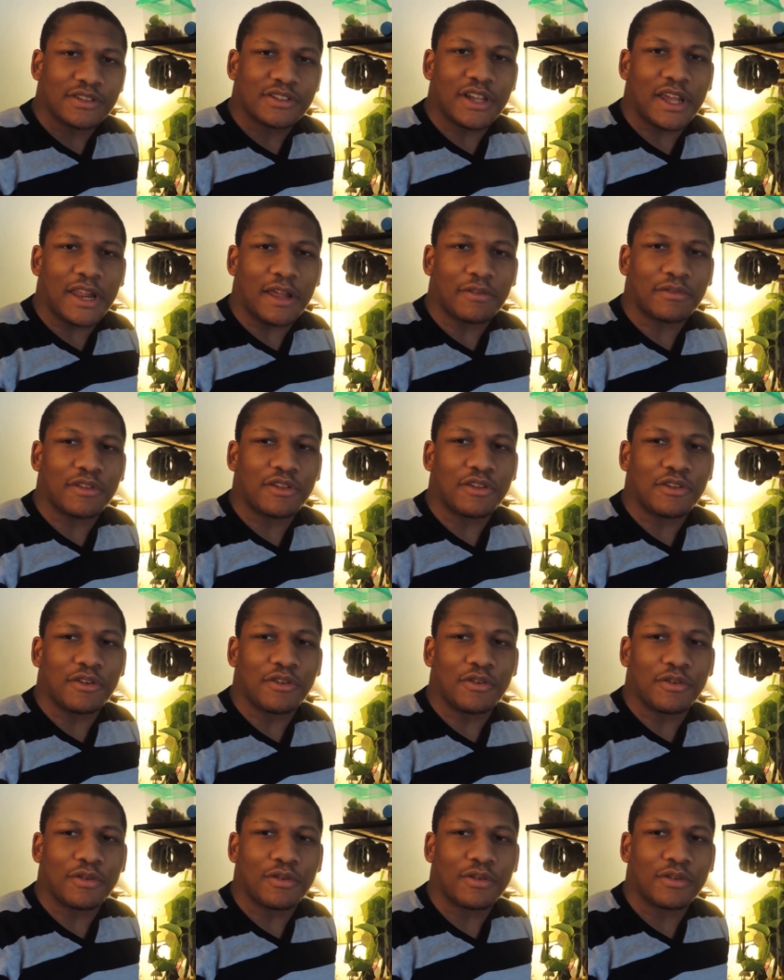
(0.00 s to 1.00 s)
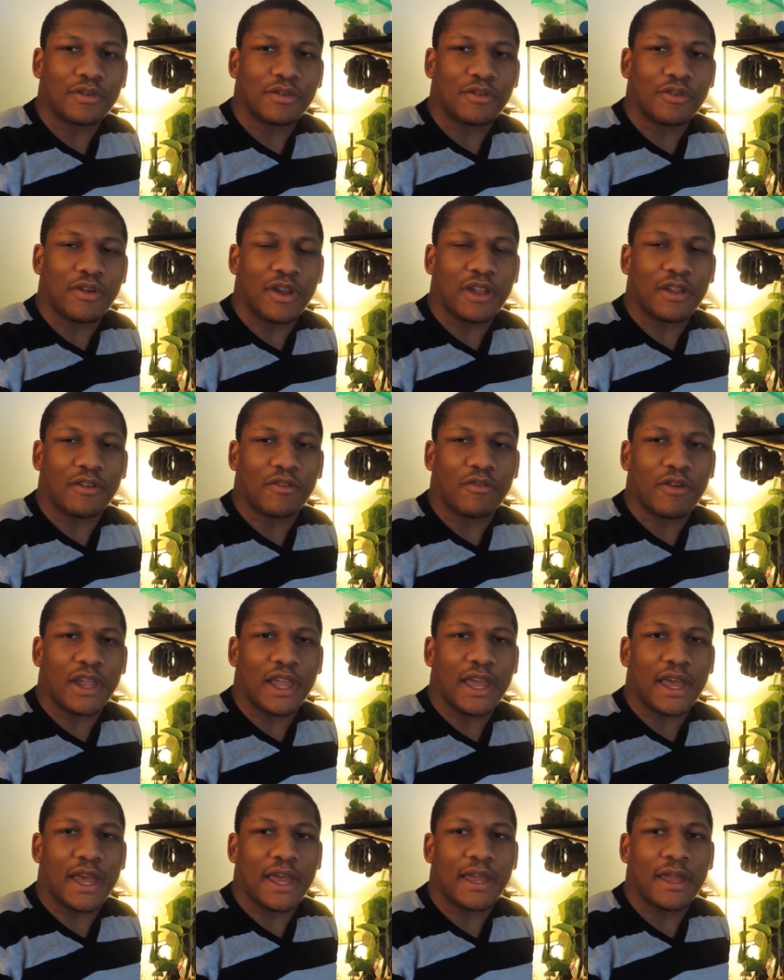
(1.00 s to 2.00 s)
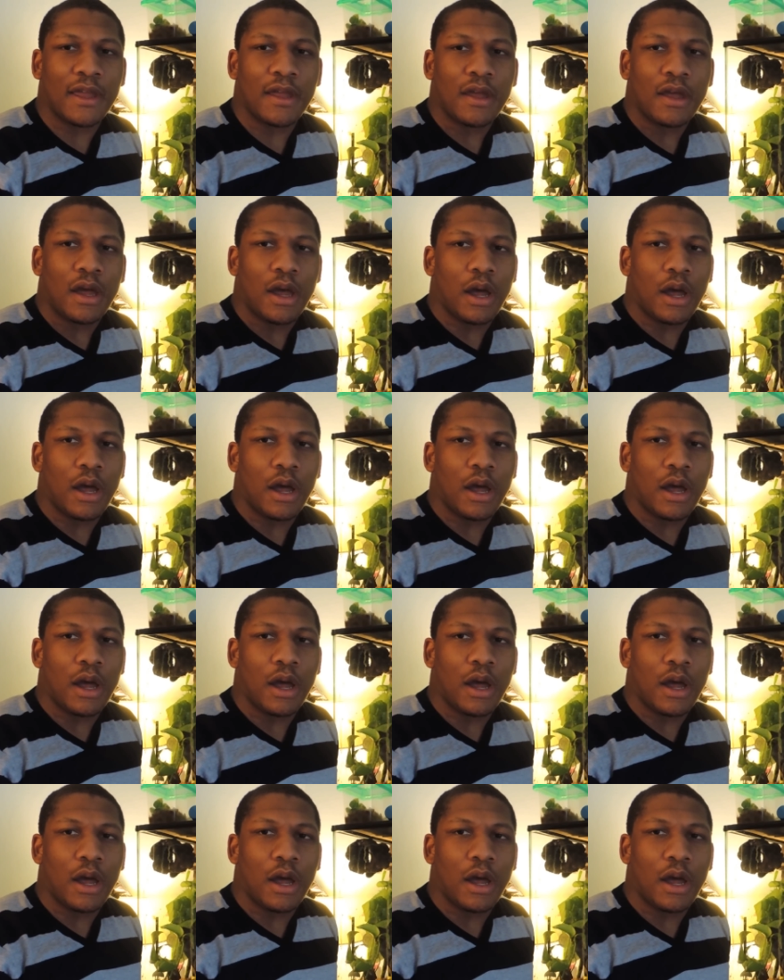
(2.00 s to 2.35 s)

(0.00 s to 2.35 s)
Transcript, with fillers: shout out to you, great guy.